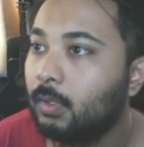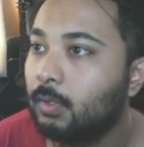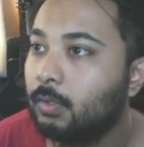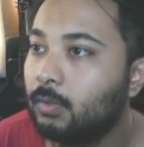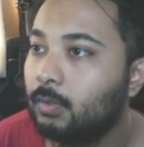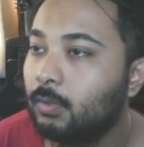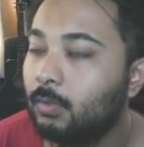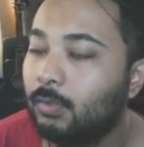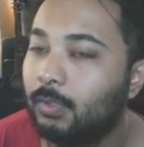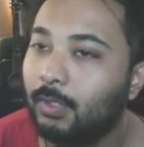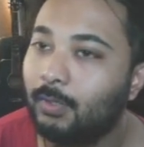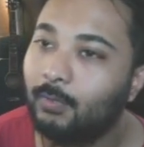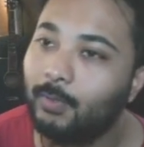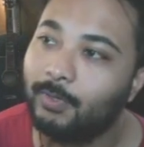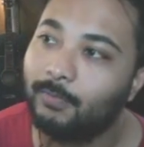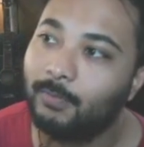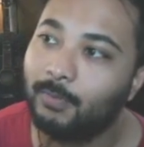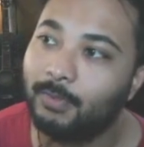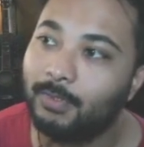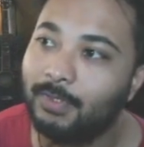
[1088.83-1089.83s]
So they
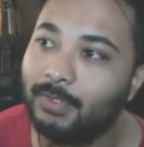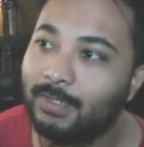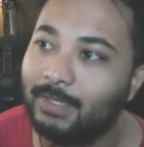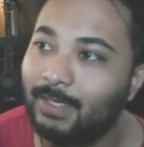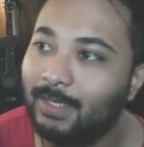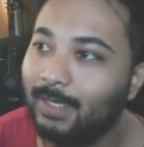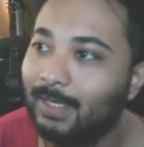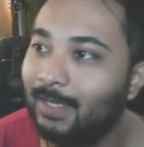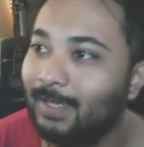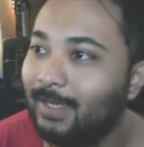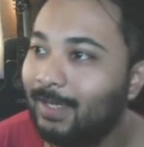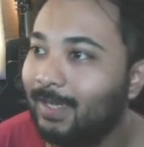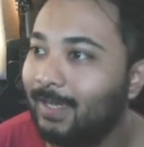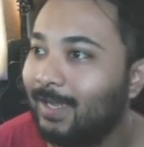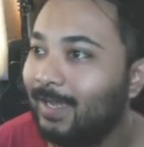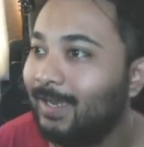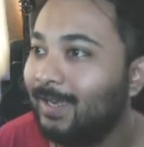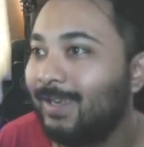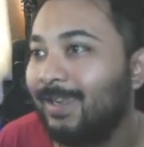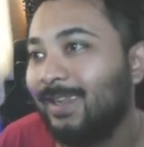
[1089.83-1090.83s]
went for the dig.
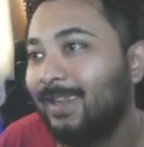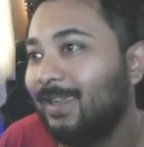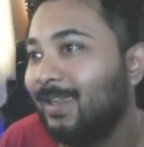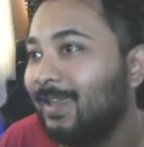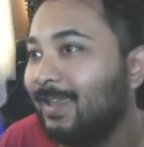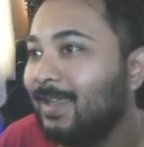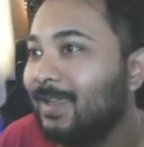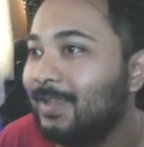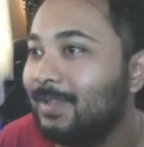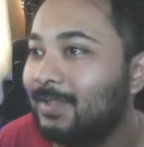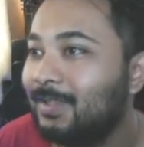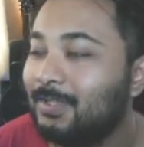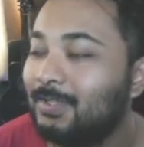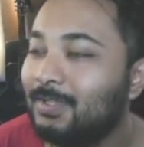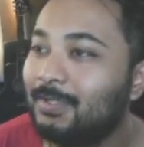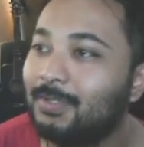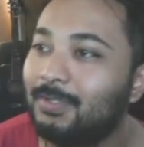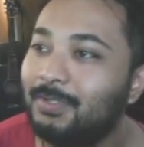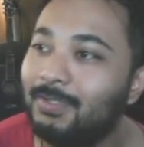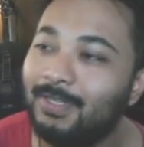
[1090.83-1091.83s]
They
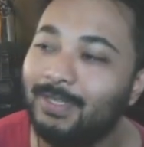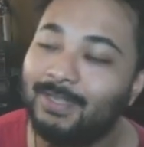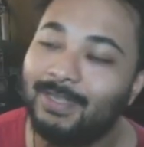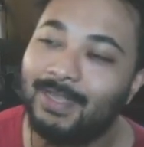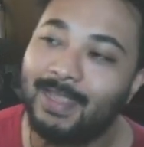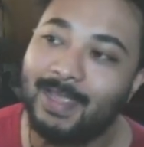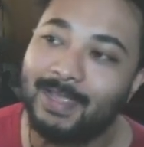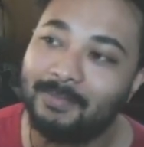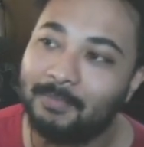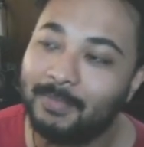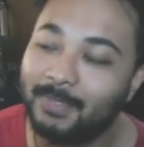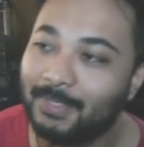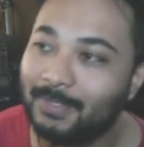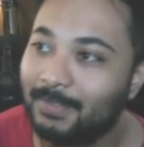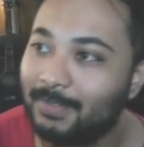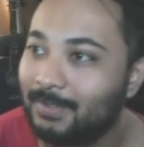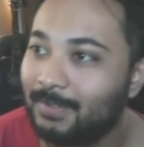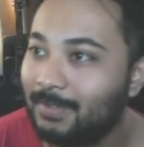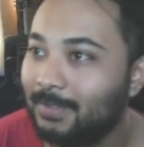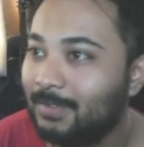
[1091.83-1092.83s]
just did that
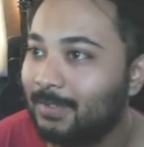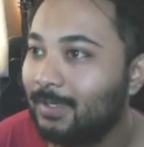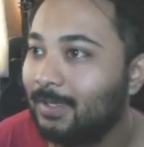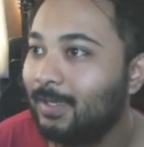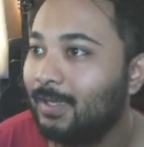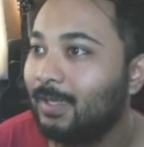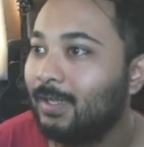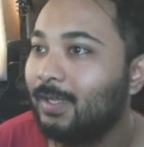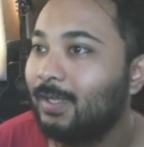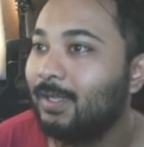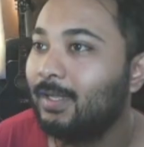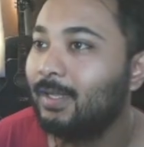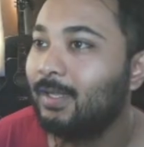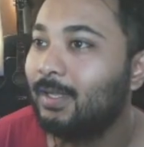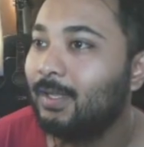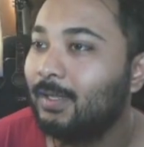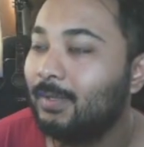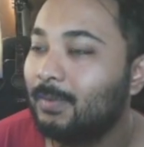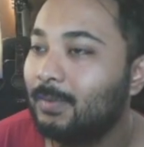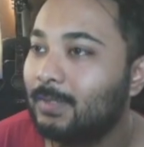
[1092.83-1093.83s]
because
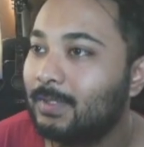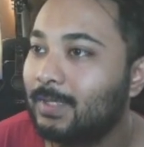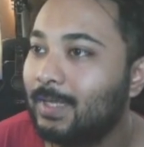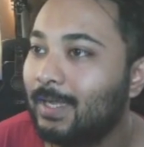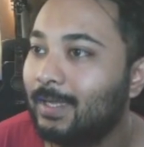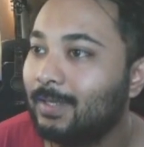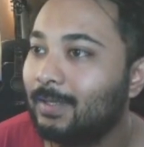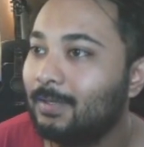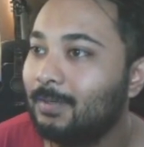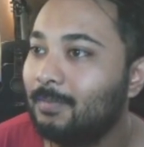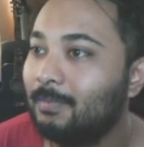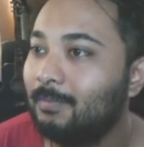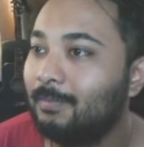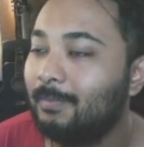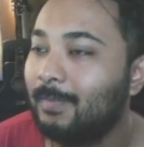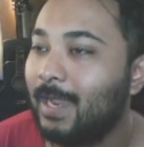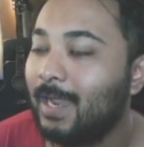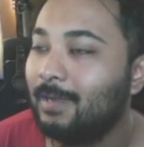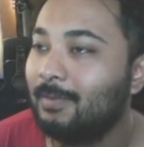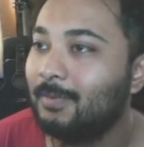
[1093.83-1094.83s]
it was like
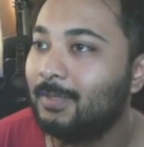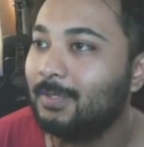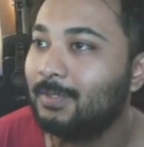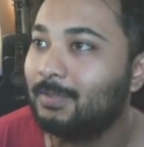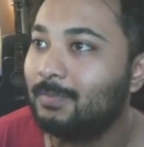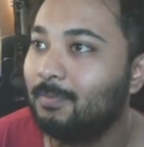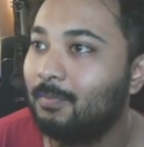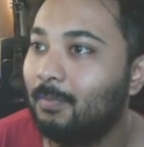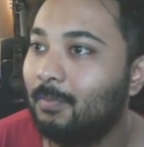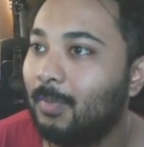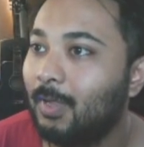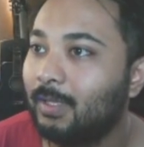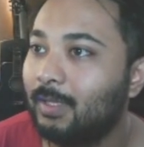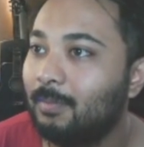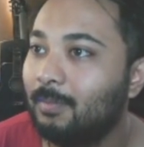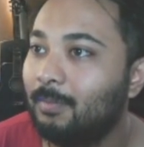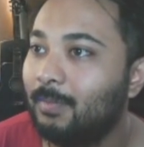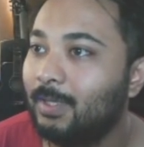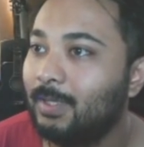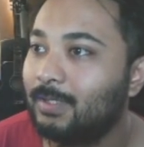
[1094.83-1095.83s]
Mandibuzz,
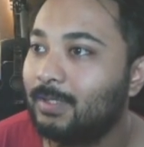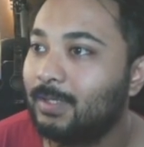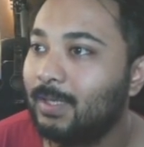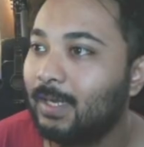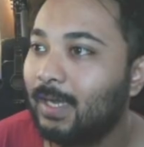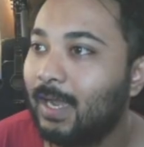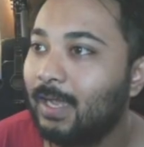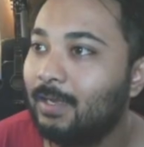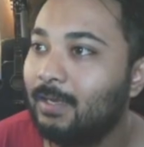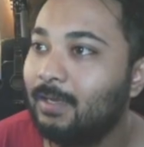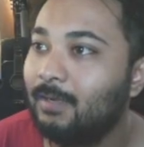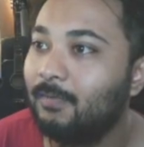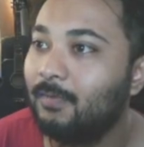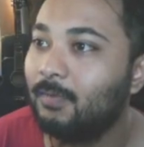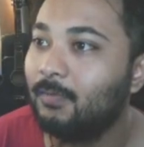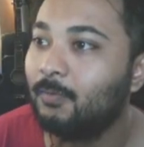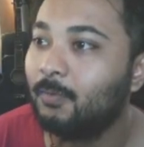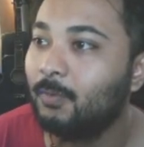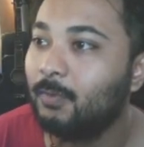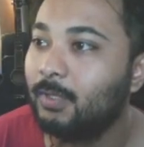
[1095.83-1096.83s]
bulky beast, and I didn't
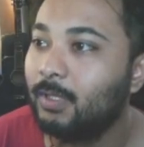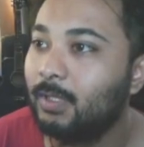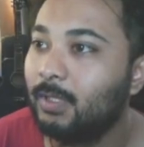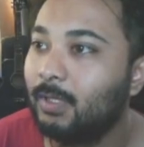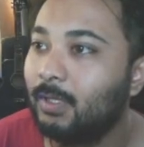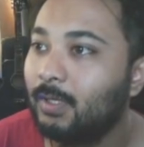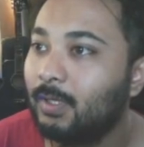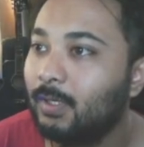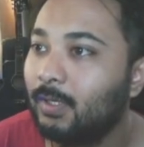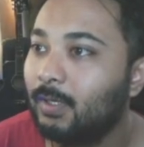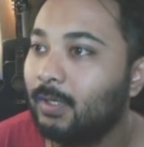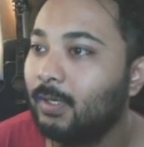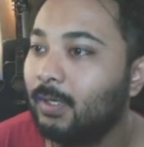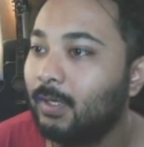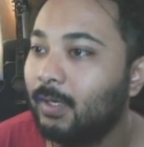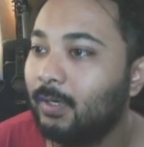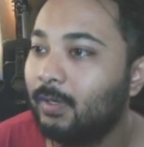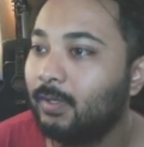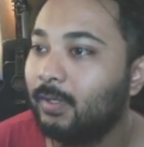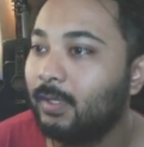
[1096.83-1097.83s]
even throw the
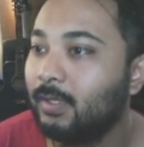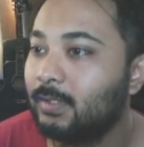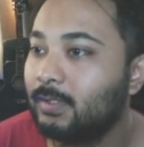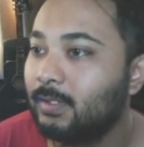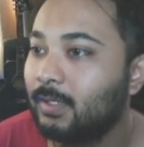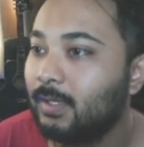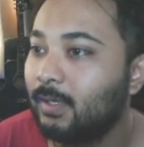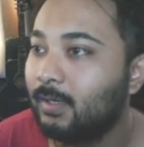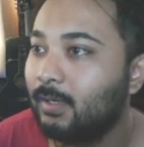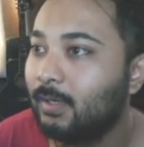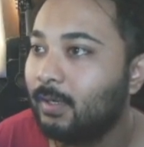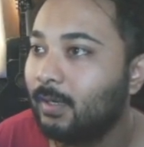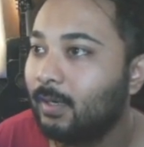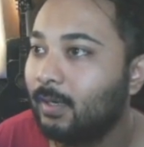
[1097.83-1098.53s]
Aerialist there.